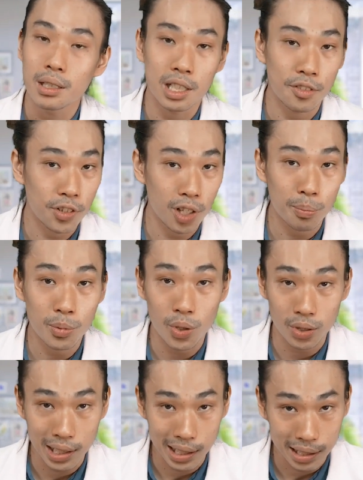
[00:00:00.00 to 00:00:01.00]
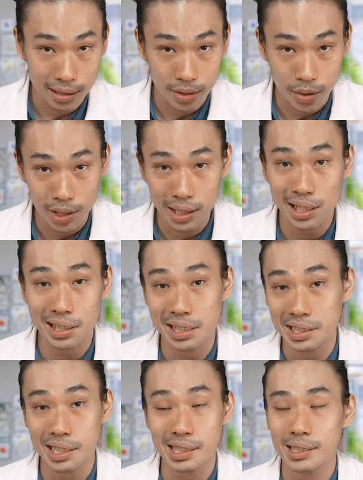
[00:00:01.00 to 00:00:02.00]
develop chronic kidney
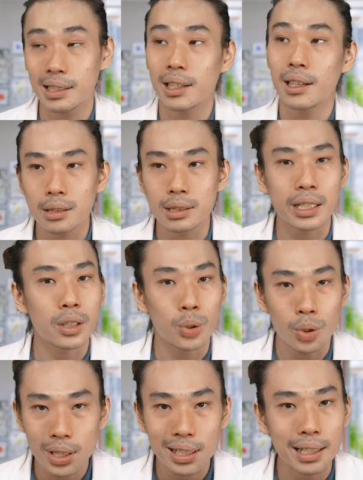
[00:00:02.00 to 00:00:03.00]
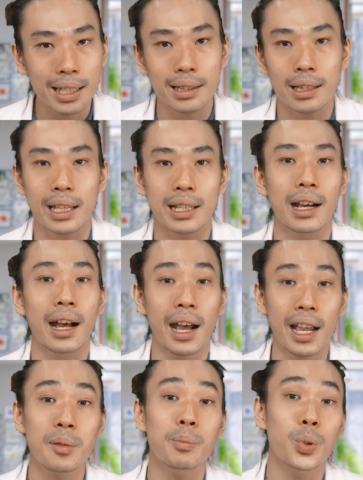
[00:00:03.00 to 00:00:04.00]
disease, they couldn't eat like a
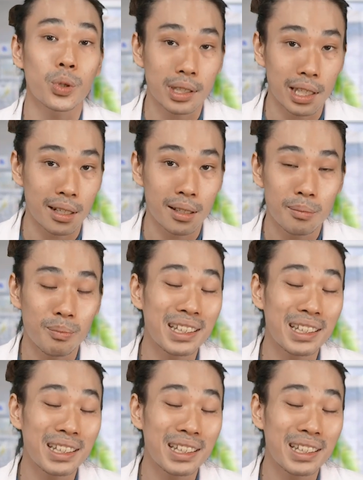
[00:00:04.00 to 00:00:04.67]
high protein.